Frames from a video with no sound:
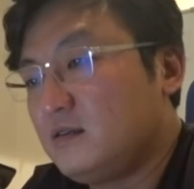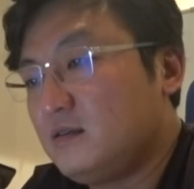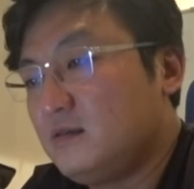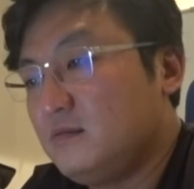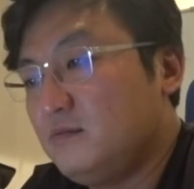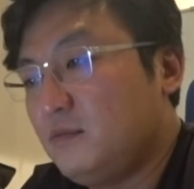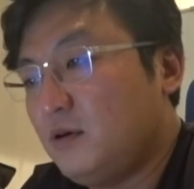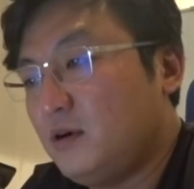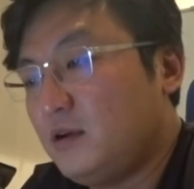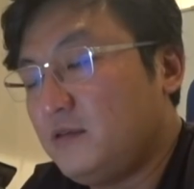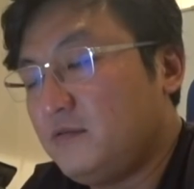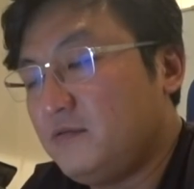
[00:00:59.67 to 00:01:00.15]

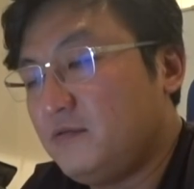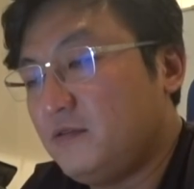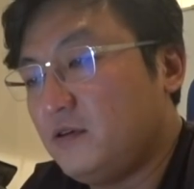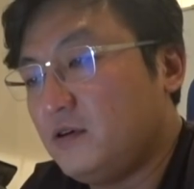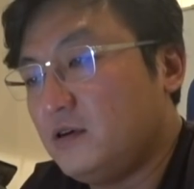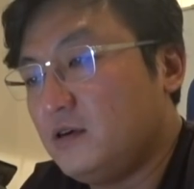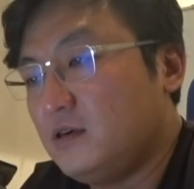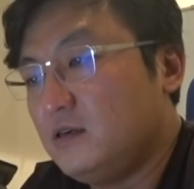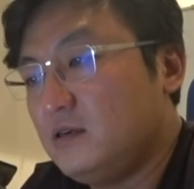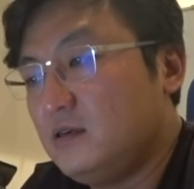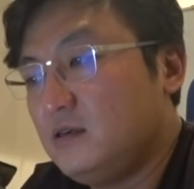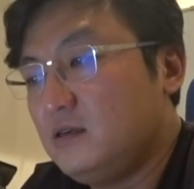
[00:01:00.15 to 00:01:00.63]
bought it for
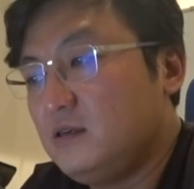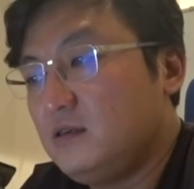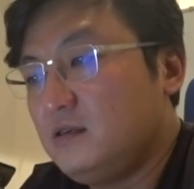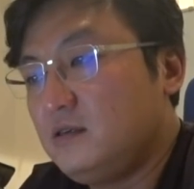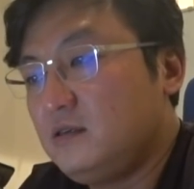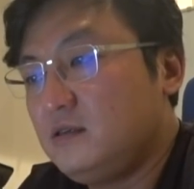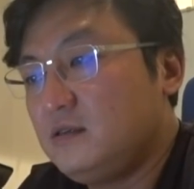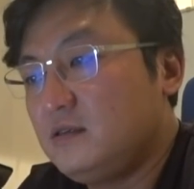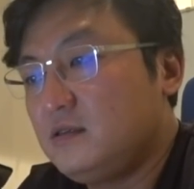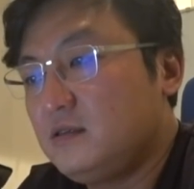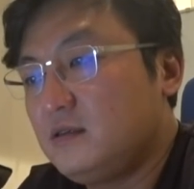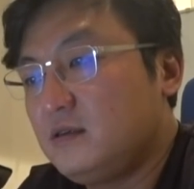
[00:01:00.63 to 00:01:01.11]
her
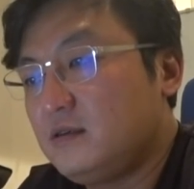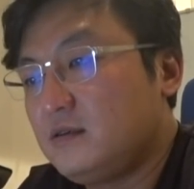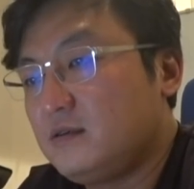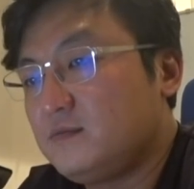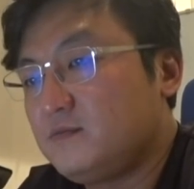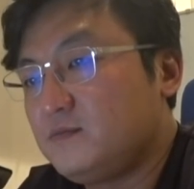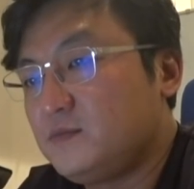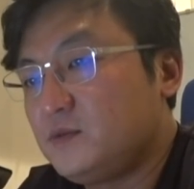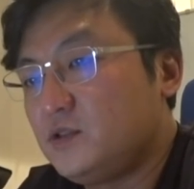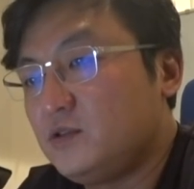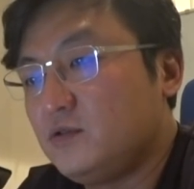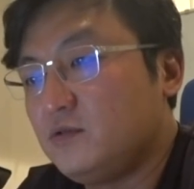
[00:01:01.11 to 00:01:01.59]

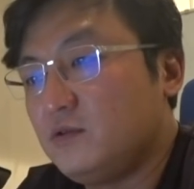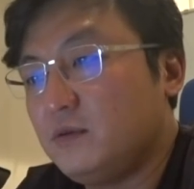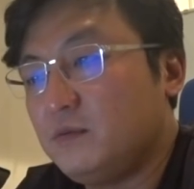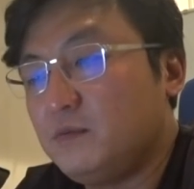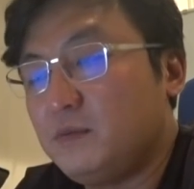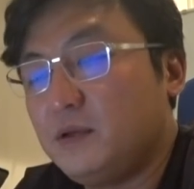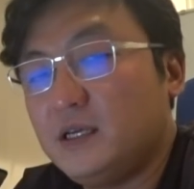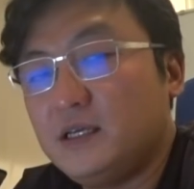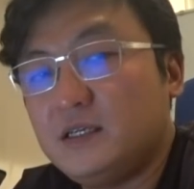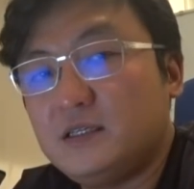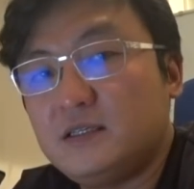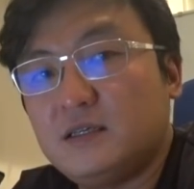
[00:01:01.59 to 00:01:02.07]
to
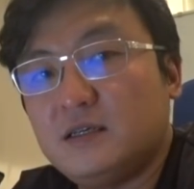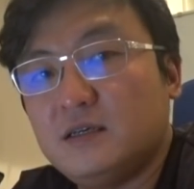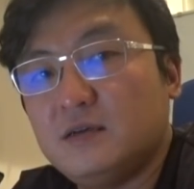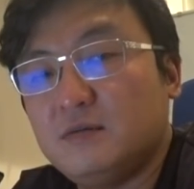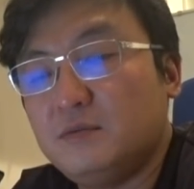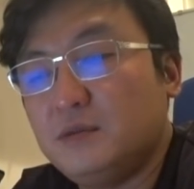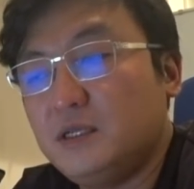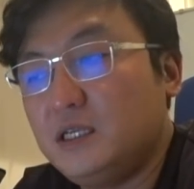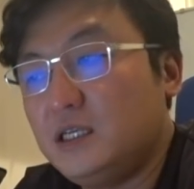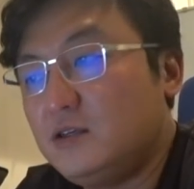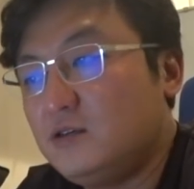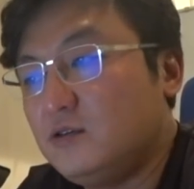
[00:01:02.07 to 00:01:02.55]
replace her
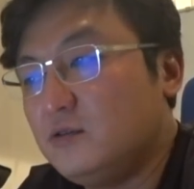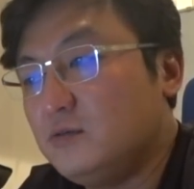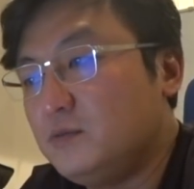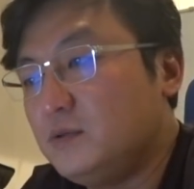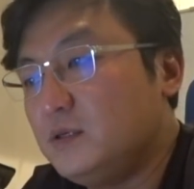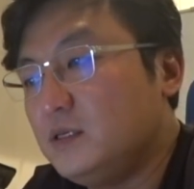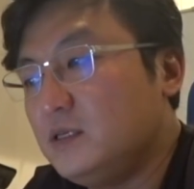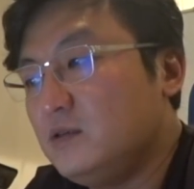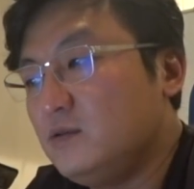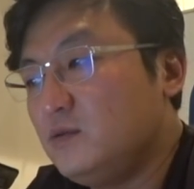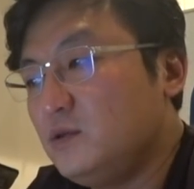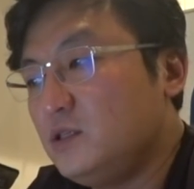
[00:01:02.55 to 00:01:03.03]
Mini
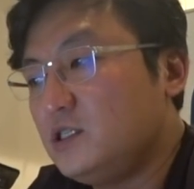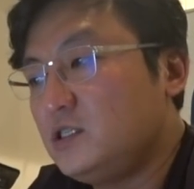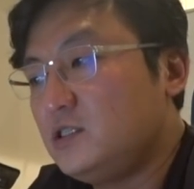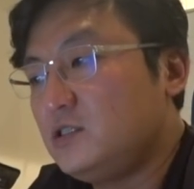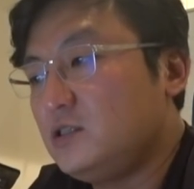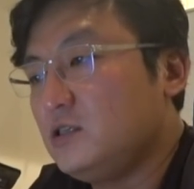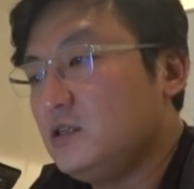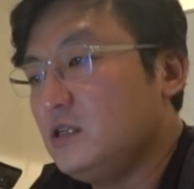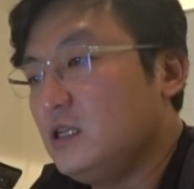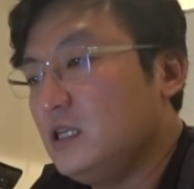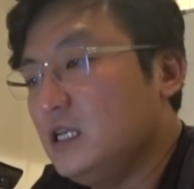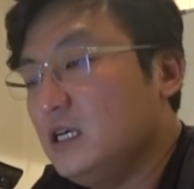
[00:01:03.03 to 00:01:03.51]
Cooper, which
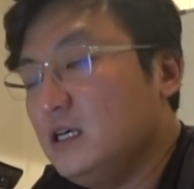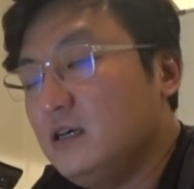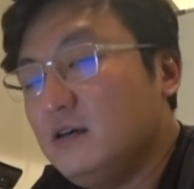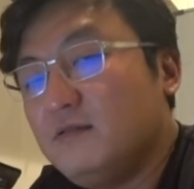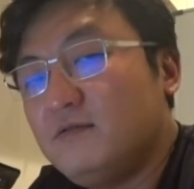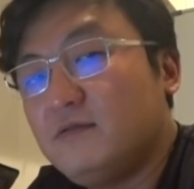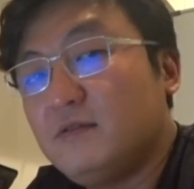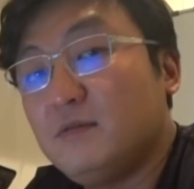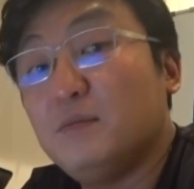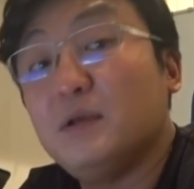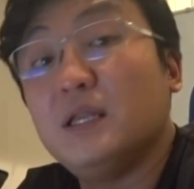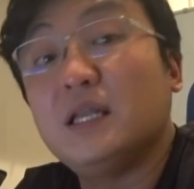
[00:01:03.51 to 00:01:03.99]
she
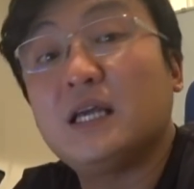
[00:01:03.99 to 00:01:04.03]
loved, Mini